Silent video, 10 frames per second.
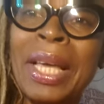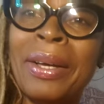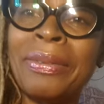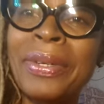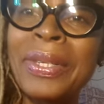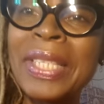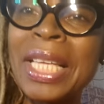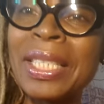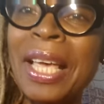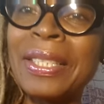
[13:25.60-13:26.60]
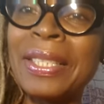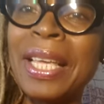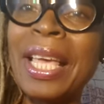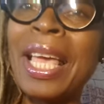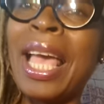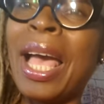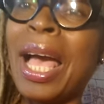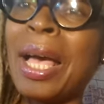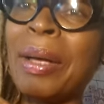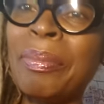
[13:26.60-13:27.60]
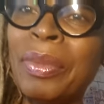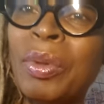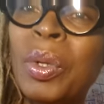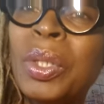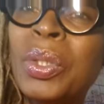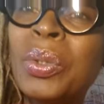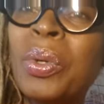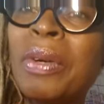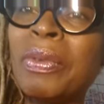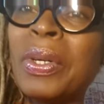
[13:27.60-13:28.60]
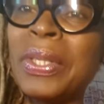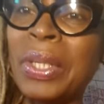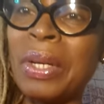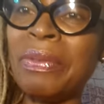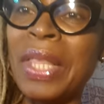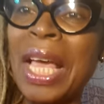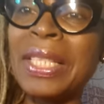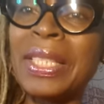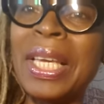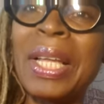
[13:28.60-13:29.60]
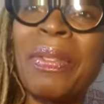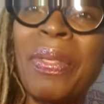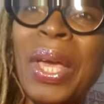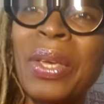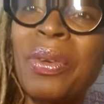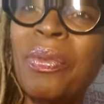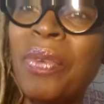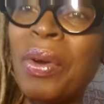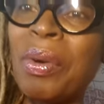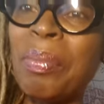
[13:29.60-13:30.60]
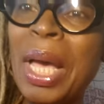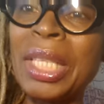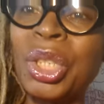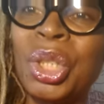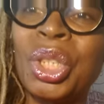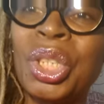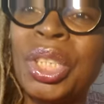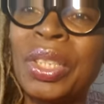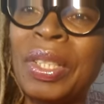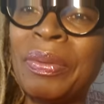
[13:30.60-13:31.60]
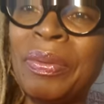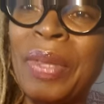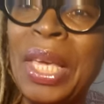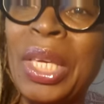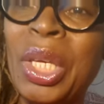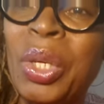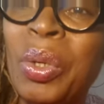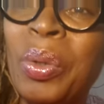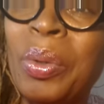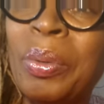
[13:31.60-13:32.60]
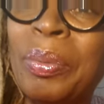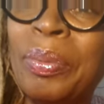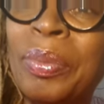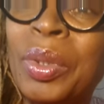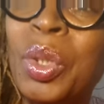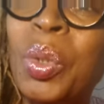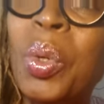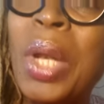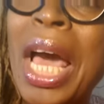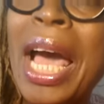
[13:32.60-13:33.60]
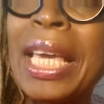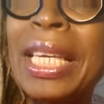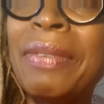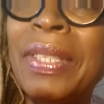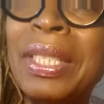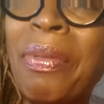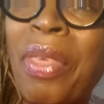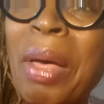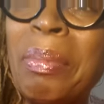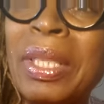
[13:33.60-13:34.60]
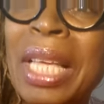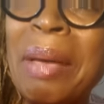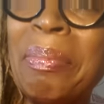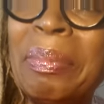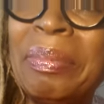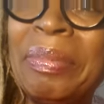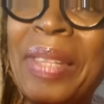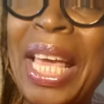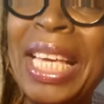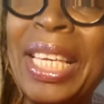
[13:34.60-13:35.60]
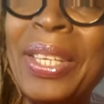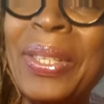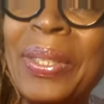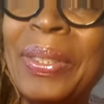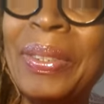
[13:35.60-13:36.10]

of course, as I say, I'm going to, of course, cover that again. Thank you very much. Thank you. Do like, give us a thumbs up. Thank you.